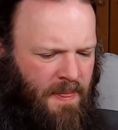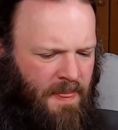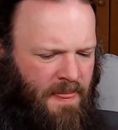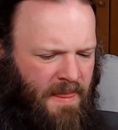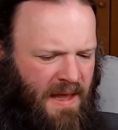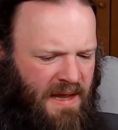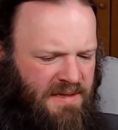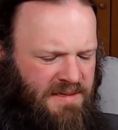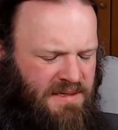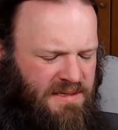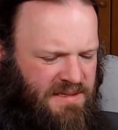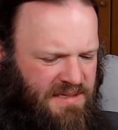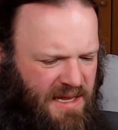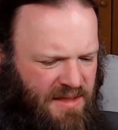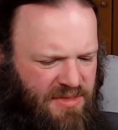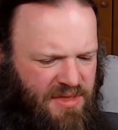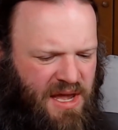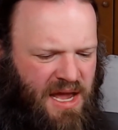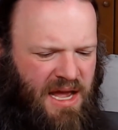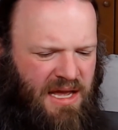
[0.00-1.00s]
As I
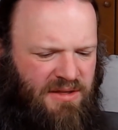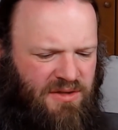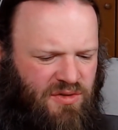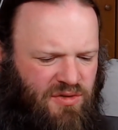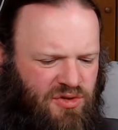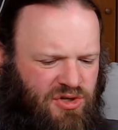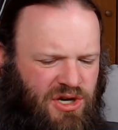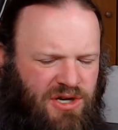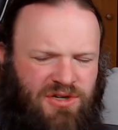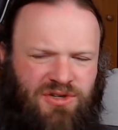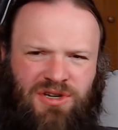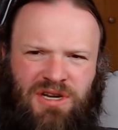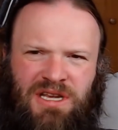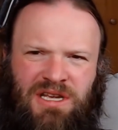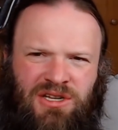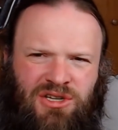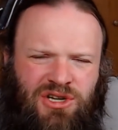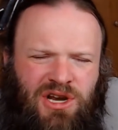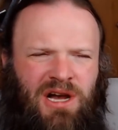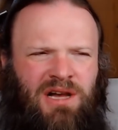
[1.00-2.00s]
said, they had to judge
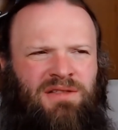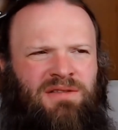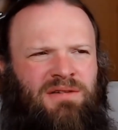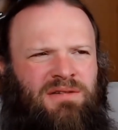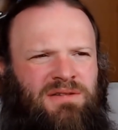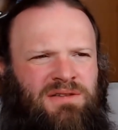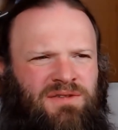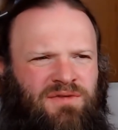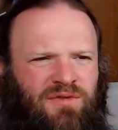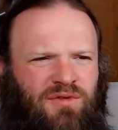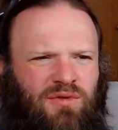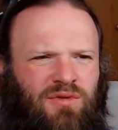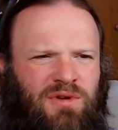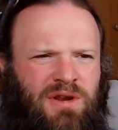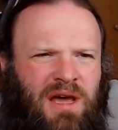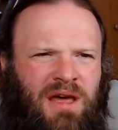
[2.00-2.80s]
each other's food